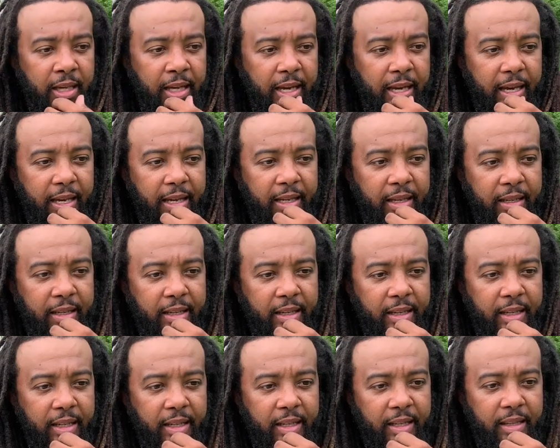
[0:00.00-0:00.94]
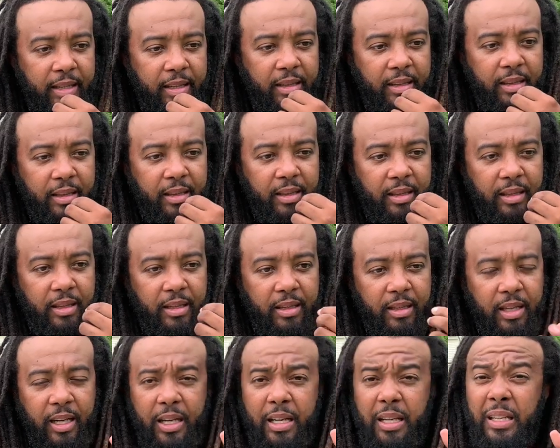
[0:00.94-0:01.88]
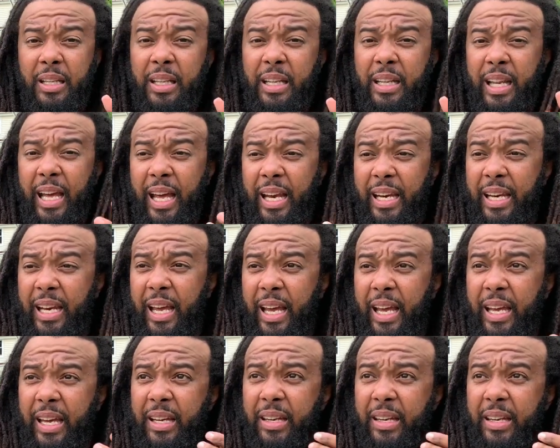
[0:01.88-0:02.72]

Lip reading: and luckily that day